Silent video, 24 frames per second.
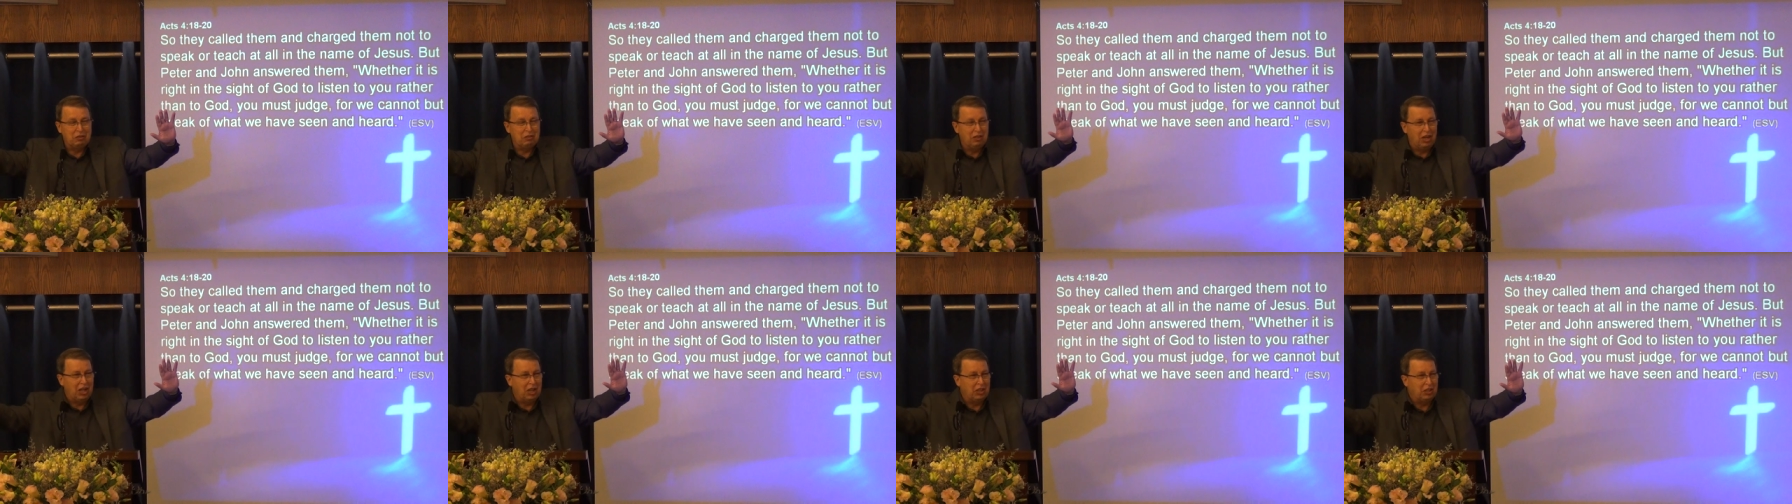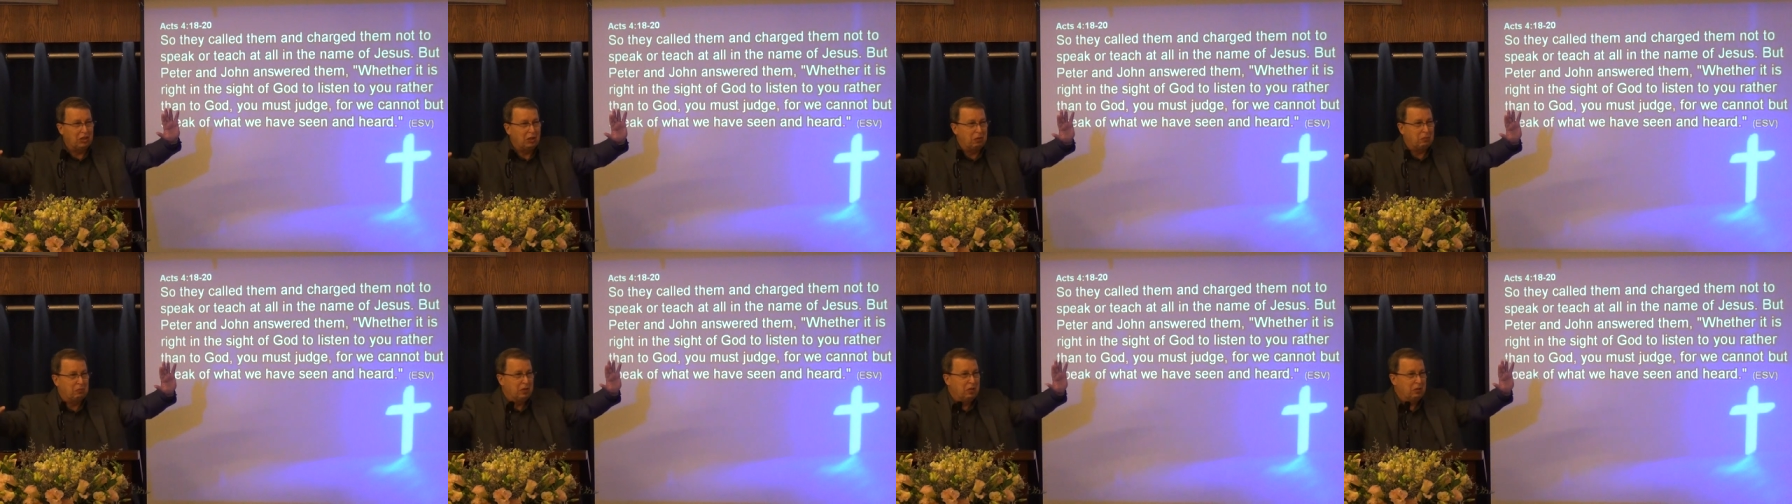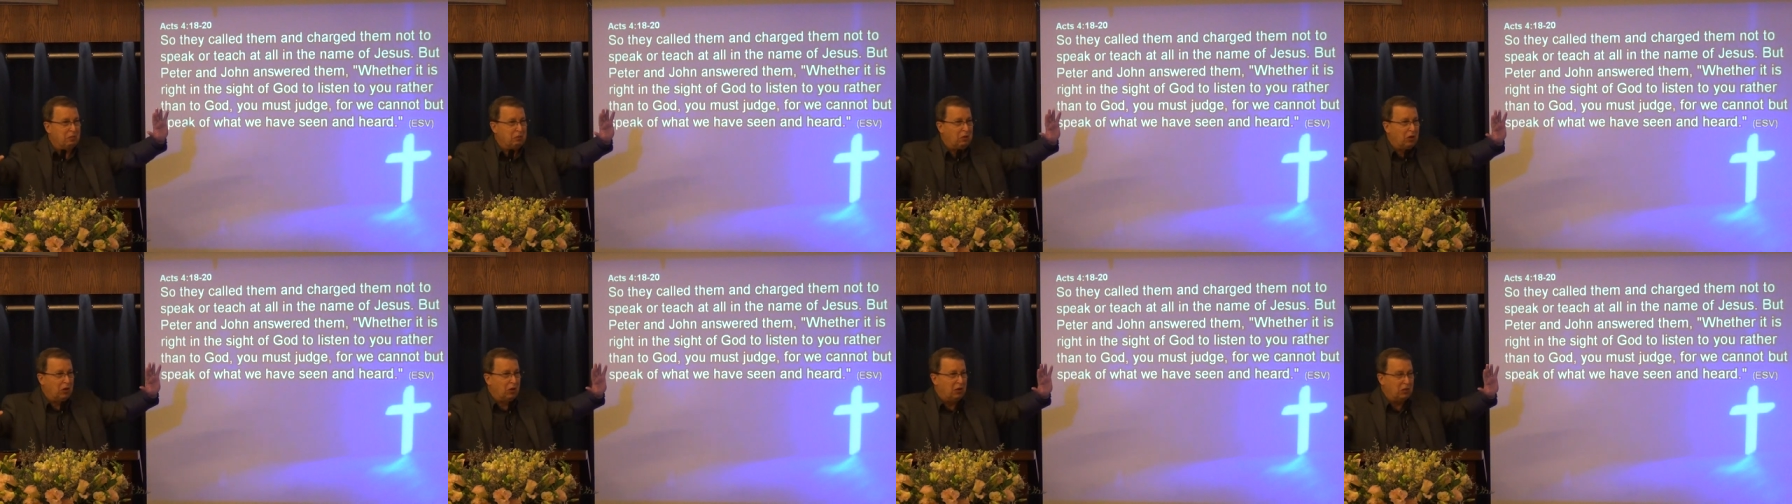to other
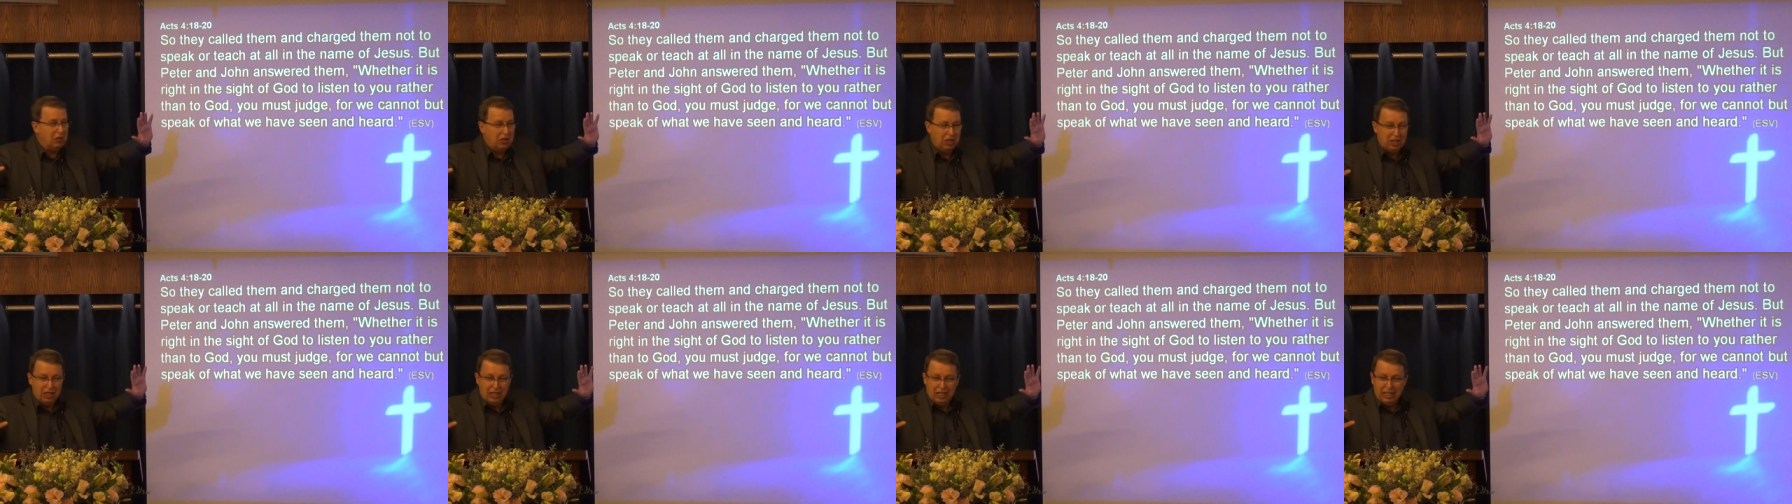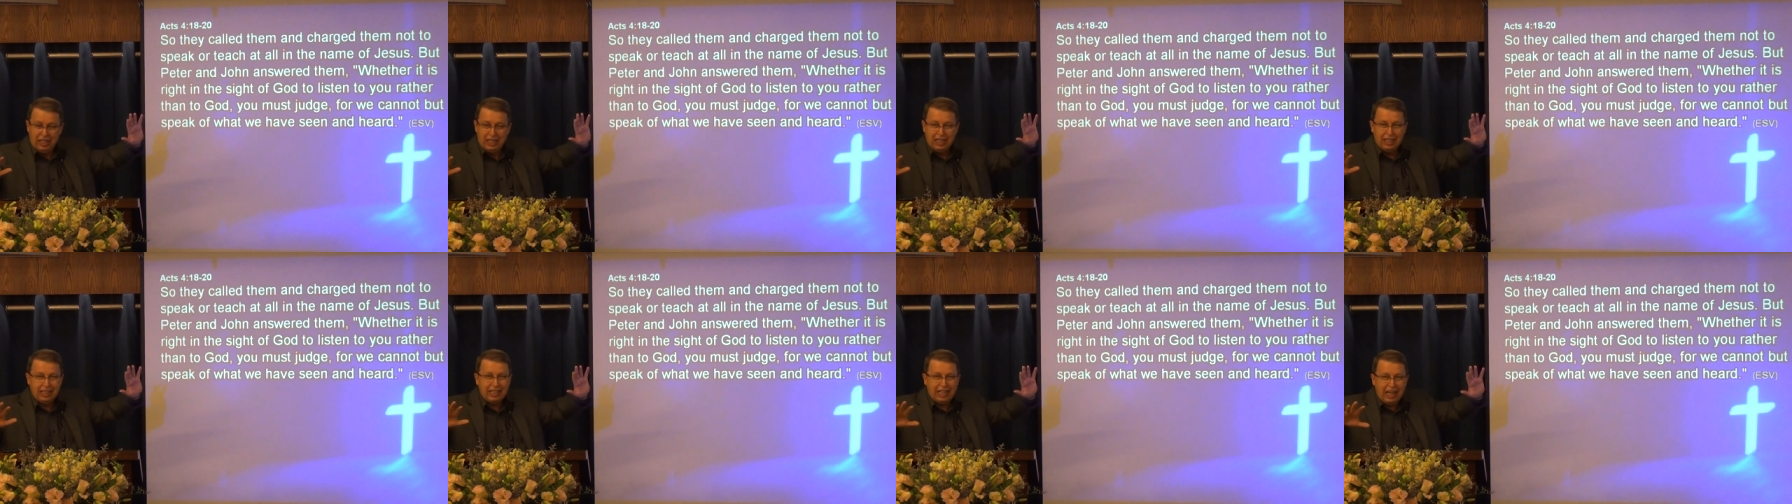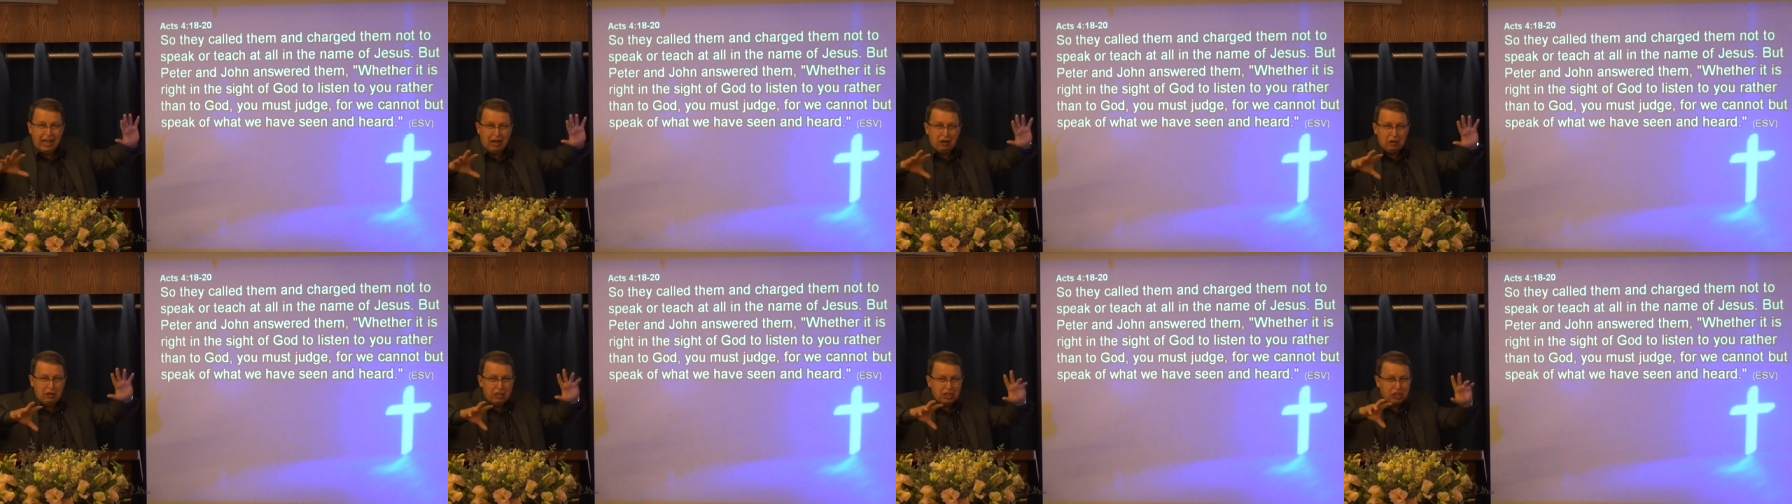people,
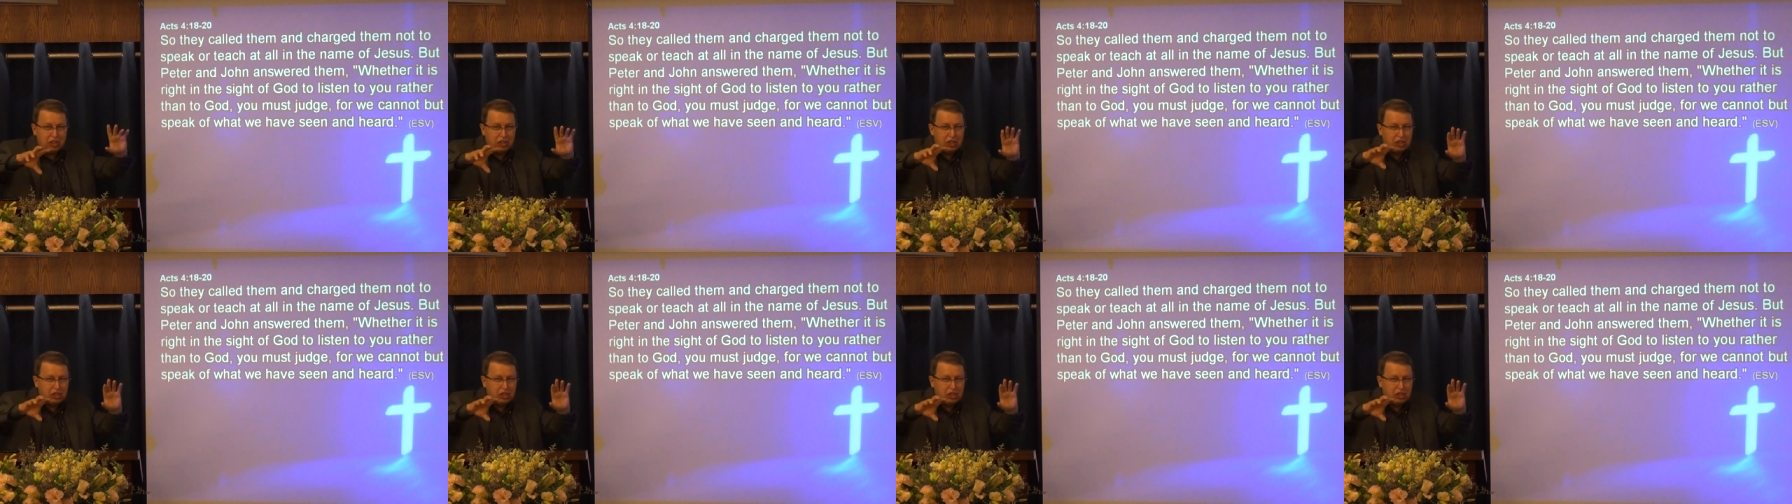there is